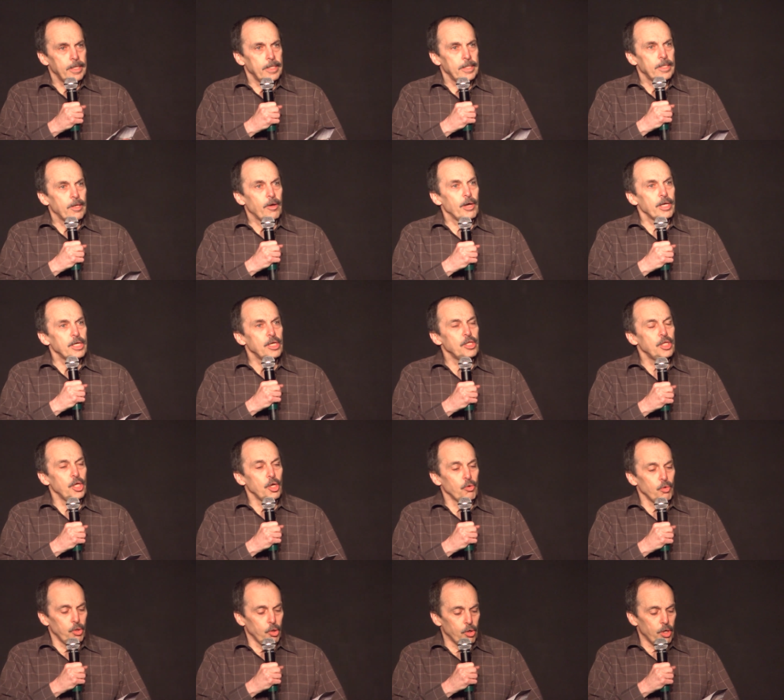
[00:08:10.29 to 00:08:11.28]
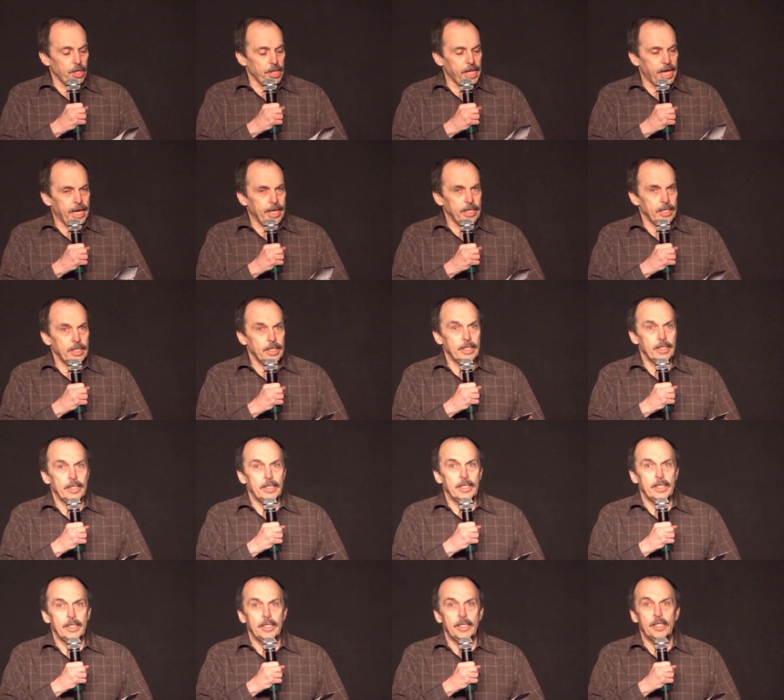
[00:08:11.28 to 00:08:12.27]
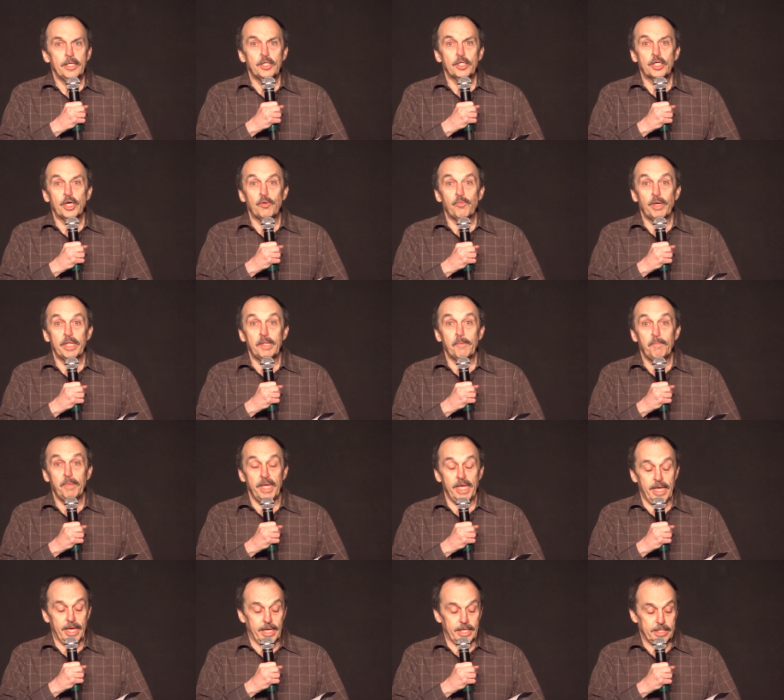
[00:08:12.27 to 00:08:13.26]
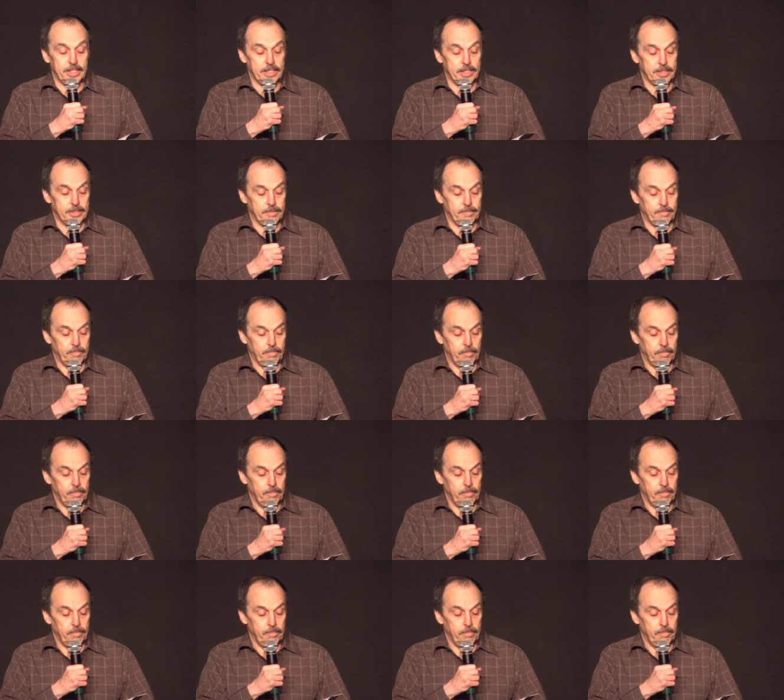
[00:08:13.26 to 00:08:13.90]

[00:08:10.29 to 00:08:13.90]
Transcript: Now I could deal with all that until I read the P.S.